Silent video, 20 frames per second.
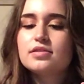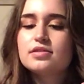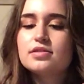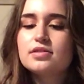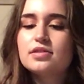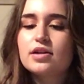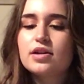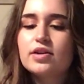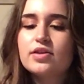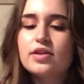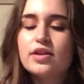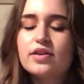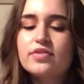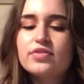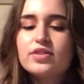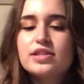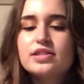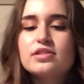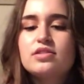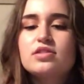So then if
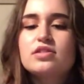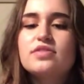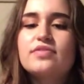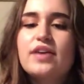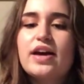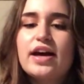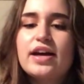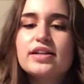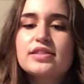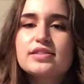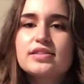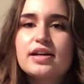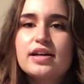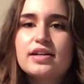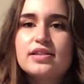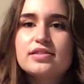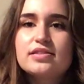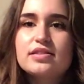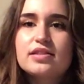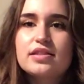there's lots of
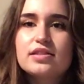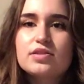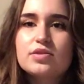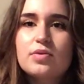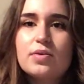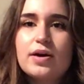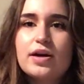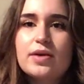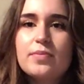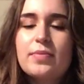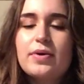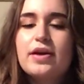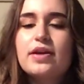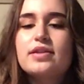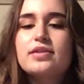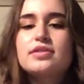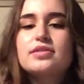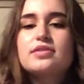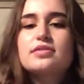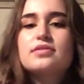excess, there's quite a bit